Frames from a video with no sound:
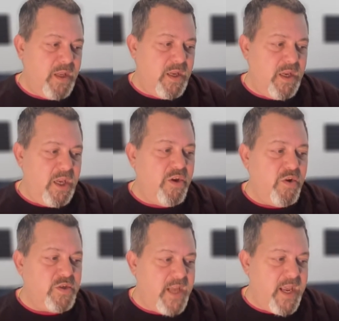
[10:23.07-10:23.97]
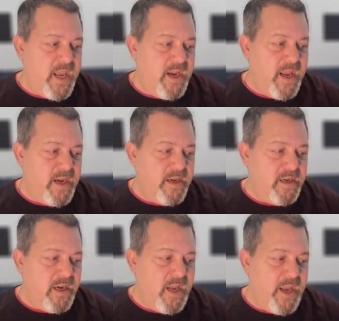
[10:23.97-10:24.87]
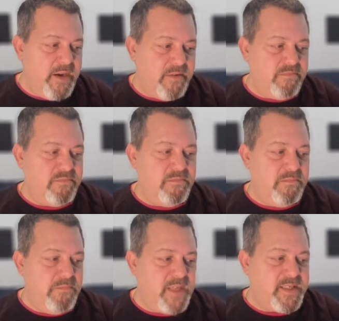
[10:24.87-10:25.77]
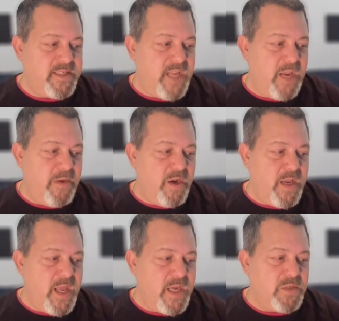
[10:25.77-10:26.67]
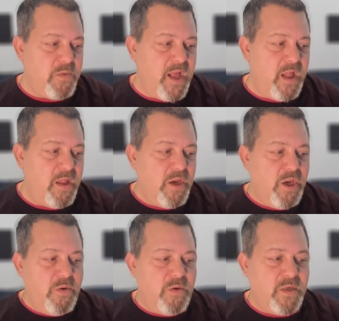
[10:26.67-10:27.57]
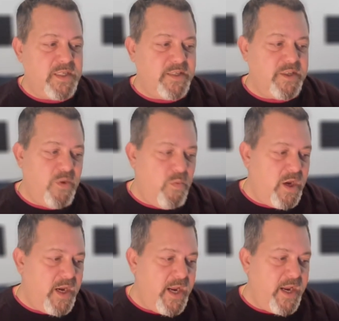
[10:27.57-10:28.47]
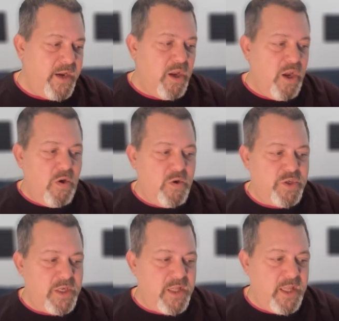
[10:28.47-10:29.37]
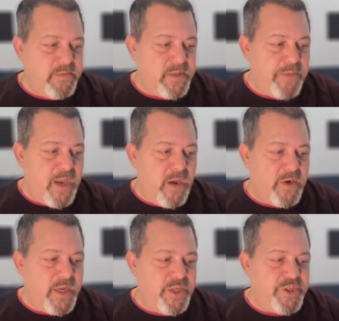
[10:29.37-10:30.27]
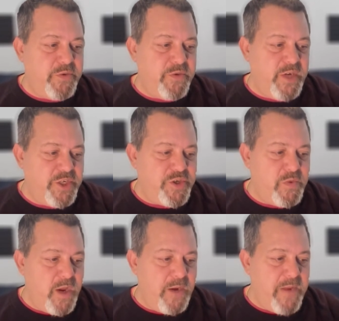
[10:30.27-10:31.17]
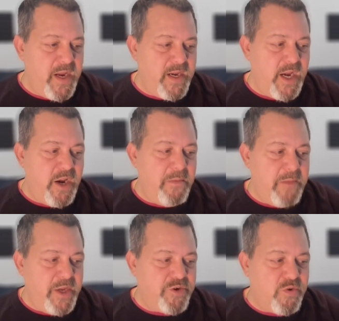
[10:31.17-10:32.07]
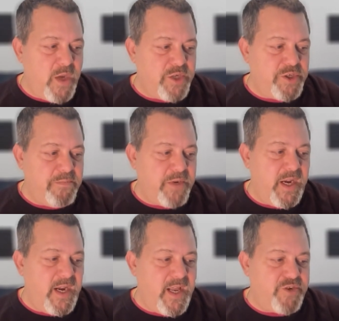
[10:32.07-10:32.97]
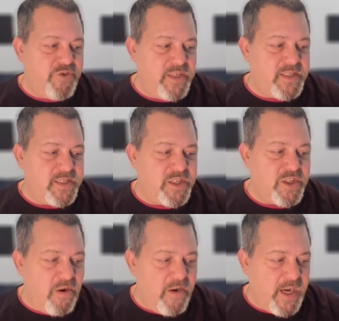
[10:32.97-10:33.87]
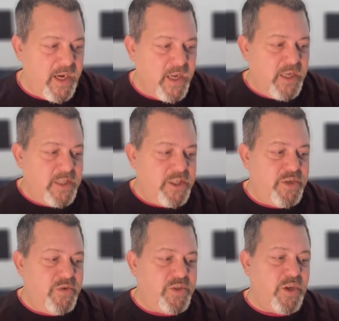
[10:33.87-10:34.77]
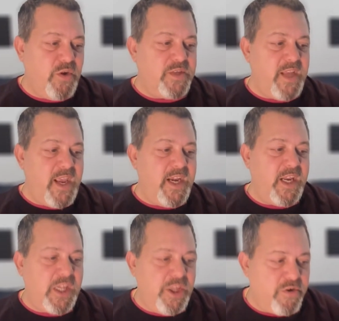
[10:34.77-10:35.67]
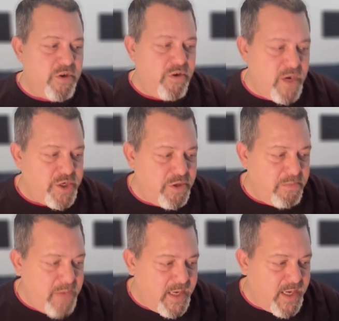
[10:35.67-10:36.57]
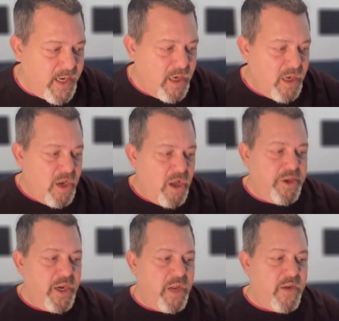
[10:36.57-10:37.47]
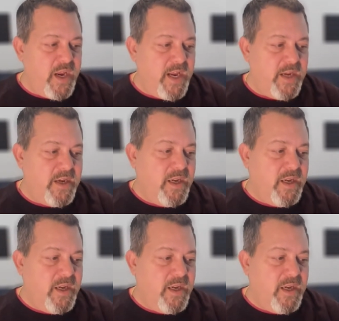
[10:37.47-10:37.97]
he goes ahead and makes a statement on that as well, where he says, on the one hand, OSHA claims the power to issue a nationwide mandate on a major question, but cannot trace its authority to do so to any clear congressional mandate. On the other hand,